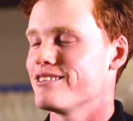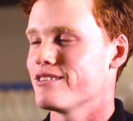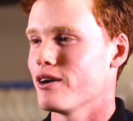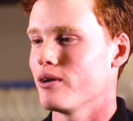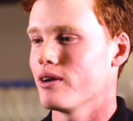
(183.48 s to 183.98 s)

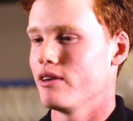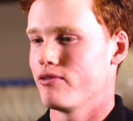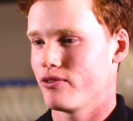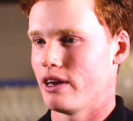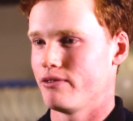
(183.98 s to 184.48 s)
So
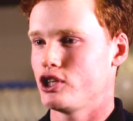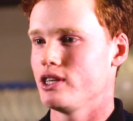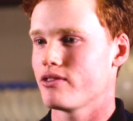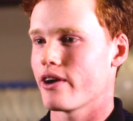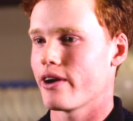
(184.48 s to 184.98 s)
if, if
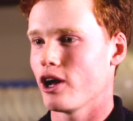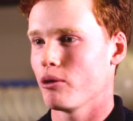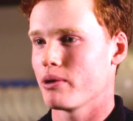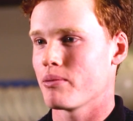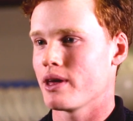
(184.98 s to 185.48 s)
she's there
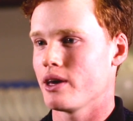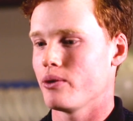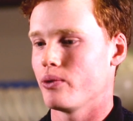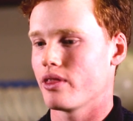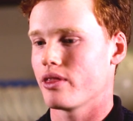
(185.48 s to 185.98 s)
helping
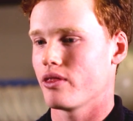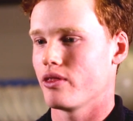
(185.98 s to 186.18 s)
me with